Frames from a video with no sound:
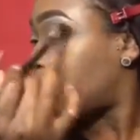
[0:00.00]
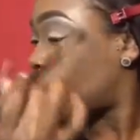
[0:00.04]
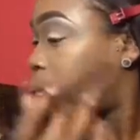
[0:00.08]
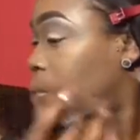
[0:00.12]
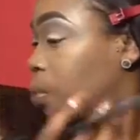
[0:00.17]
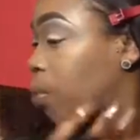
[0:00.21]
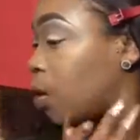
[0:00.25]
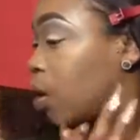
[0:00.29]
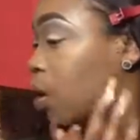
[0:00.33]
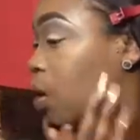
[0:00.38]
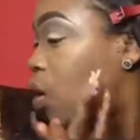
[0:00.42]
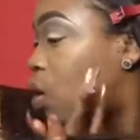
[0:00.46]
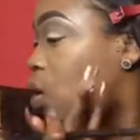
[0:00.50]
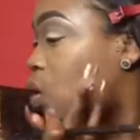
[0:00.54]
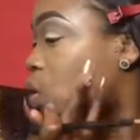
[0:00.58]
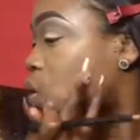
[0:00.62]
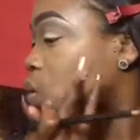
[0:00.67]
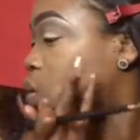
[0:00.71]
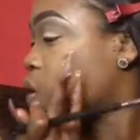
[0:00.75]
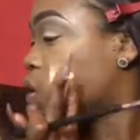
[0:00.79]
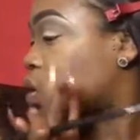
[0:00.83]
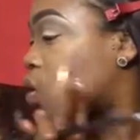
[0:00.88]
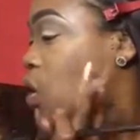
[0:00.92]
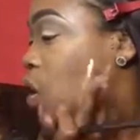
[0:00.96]
But, oh,
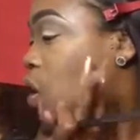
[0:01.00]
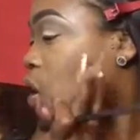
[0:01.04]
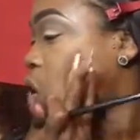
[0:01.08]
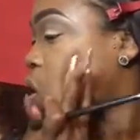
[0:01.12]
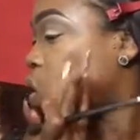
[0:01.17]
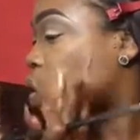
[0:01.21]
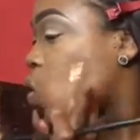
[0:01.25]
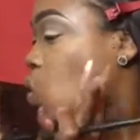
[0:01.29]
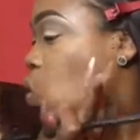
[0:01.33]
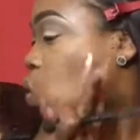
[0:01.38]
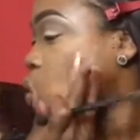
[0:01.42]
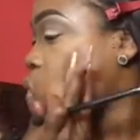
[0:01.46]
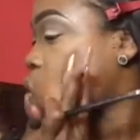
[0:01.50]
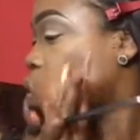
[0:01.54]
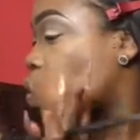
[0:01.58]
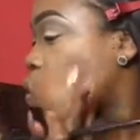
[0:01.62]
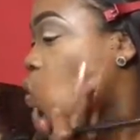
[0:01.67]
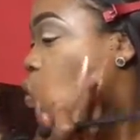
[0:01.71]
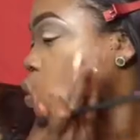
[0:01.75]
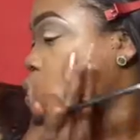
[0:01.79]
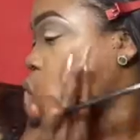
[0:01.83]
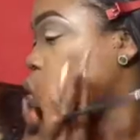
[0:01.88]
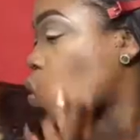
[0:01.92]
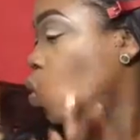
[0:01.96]
what's that?
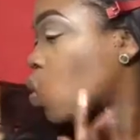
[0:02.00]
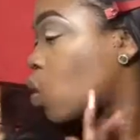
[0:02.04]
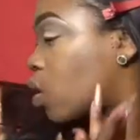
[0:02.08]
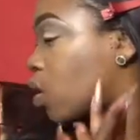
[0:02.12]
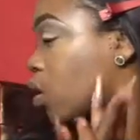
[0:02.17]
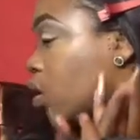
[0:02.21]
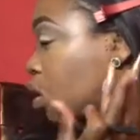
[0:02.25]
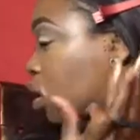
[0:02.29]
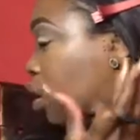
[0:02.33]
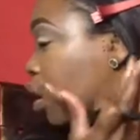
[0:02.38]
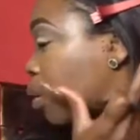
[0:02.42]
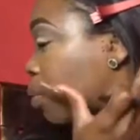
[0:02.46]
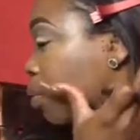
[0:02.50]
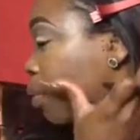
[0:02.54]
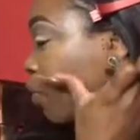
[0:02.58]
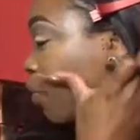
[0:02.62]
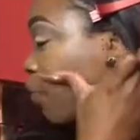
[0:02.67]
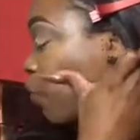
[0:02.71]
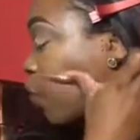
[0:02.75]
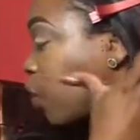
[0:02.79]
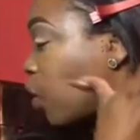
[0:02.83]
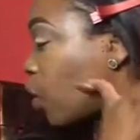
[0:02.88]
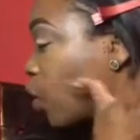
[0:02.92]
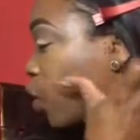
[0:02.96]
Look like my
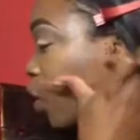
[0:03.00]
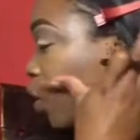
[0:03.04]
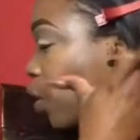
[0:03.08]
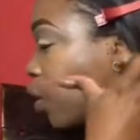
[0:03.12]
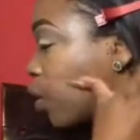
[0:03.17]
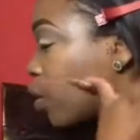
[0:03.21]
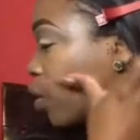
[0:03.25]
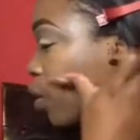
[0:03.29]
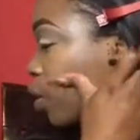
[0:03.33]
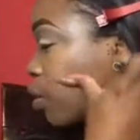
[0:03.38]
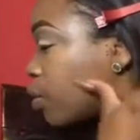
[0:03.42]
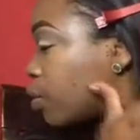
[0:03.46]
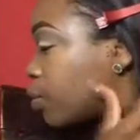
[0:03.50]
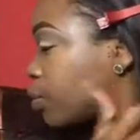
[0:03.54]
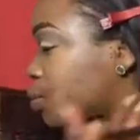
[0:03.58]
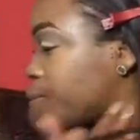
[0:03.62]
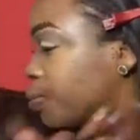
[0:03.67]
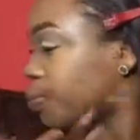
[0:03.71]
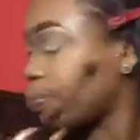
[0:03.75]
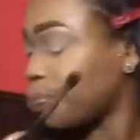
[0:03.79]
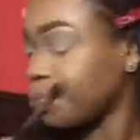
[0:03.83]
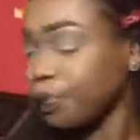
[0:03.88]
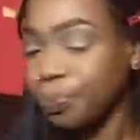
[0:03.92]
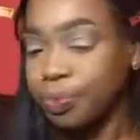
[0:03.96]
finger.
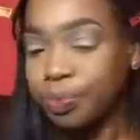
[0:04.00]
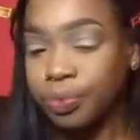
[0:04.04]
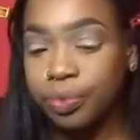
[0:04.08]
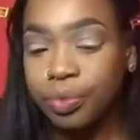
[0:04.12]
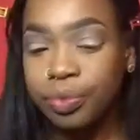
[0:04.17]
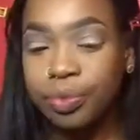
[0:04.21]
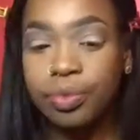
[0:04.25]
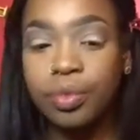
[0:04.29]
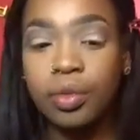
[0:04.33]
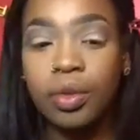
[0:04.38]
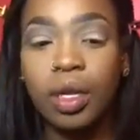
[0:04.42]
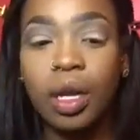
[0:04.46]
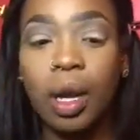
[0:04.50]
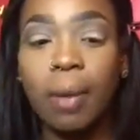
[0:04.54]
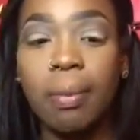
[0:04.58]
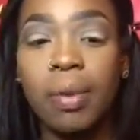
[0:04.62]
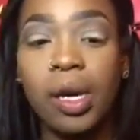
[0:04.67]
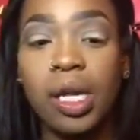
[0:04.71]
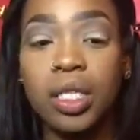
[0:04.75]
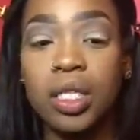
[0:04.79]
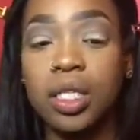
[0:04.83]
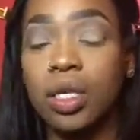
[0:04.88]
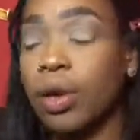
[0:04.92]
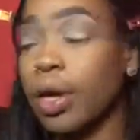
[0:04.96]
But
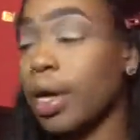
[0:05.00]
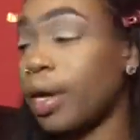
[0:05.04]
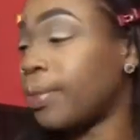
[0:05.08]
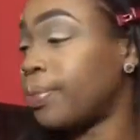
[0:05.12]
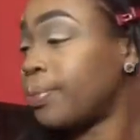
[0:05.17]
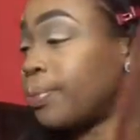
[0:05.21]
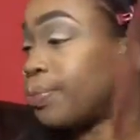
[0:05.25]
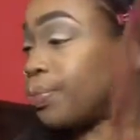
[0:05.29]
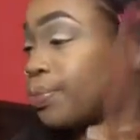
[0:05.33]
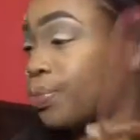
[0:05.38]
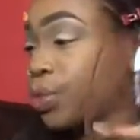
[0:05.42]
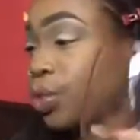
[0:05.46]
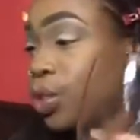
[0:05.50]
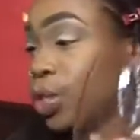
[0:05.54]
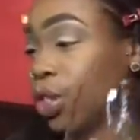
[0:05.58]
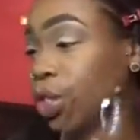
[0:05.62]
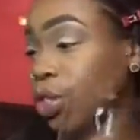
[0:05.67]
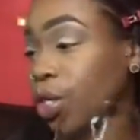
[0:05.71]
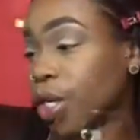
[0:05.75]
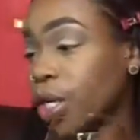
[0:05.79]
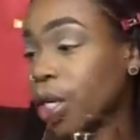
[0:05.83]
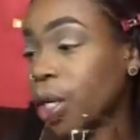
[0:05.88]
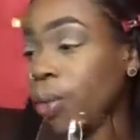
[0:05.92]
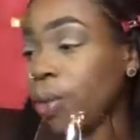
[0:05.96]
it's okay. I'm just
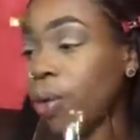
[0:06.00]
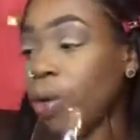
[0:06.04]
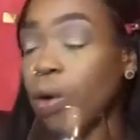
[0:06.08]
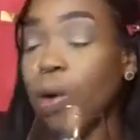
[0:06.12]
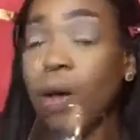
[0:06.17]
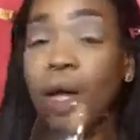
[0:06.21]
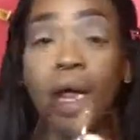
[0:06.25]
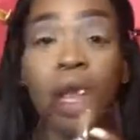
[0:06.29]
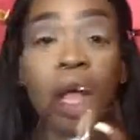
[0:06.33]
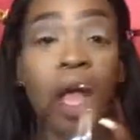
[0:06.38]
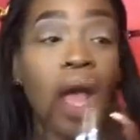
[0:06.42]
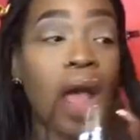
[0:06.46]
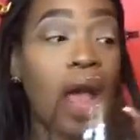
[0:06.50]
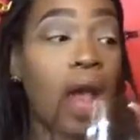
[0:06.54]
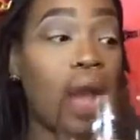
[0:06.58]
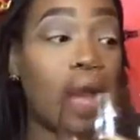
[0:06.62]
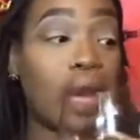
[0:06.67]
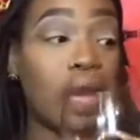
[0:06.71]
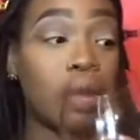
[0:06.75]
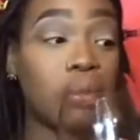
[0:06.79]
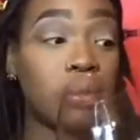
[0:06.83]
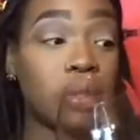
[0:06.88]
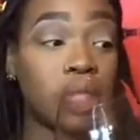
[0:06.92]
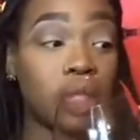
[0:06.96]
going to keep going. I
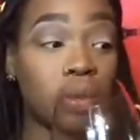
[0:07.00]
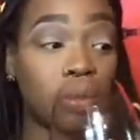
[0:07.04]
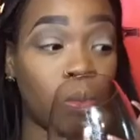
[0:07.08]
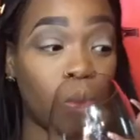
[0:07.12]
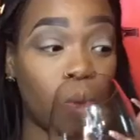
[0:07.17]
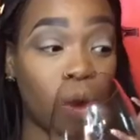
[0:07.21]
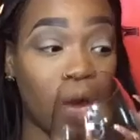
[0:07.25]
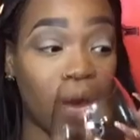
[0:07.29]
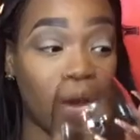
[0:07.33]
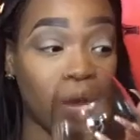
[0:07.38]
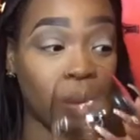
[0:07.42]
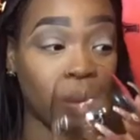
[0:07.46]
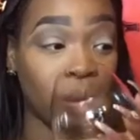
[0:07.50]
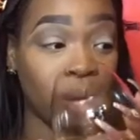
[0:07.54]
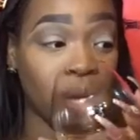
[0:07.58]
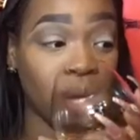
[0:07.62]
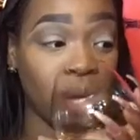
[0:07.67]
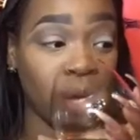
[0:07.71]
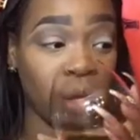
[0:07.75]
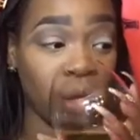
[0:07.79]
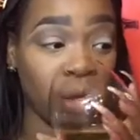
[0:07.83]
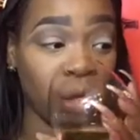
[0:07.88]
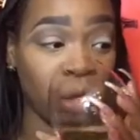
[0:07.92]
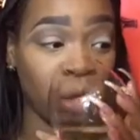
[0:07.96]
got me some wine right
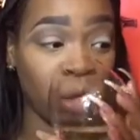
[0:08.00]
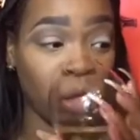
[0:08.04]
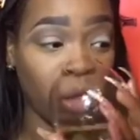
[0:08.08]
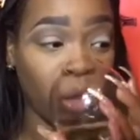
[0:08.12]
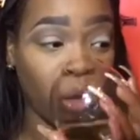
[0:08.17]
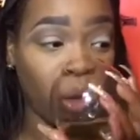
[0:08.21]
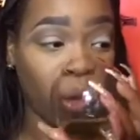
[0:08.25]
here.